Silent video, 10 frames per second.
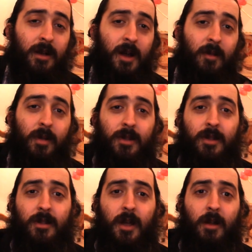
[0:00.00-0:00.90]
God bless
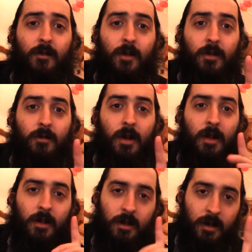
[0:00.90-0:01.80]
the state of
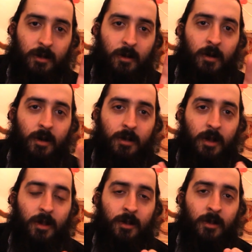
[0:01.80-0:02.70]
Israel as long as
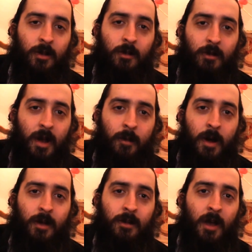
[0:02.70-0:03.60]
they listen to the
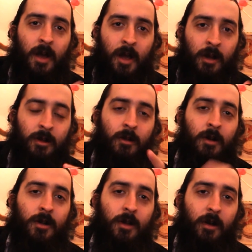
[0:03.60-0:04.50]
rabbis and as
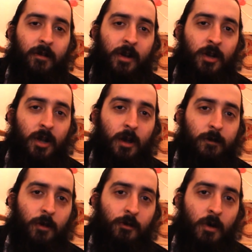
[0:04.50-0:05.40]
long as they're eventually
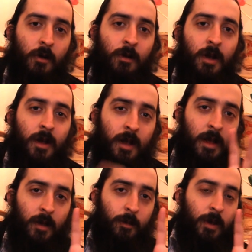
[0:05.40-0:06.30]
overthrown.
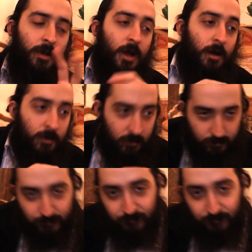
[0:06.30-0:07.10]
Peace out.